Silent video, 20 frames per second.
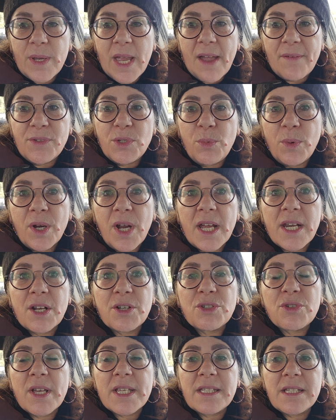We have to work on
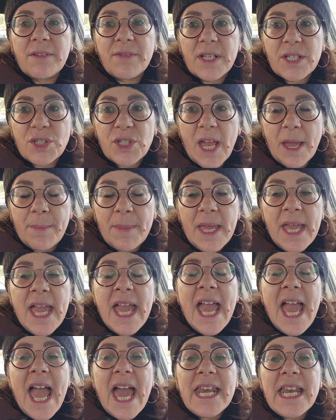our trust of Hashem,
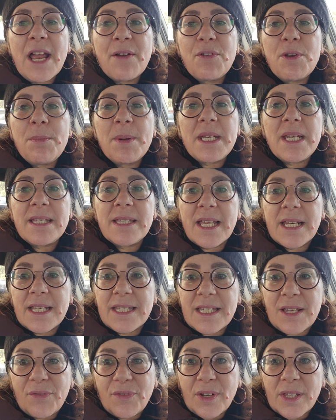and everybody's at a
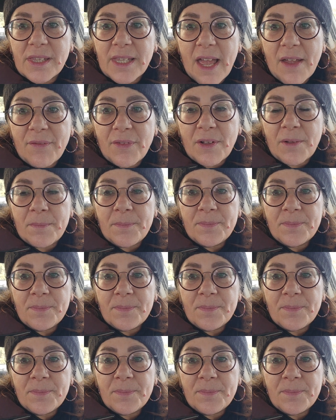different level,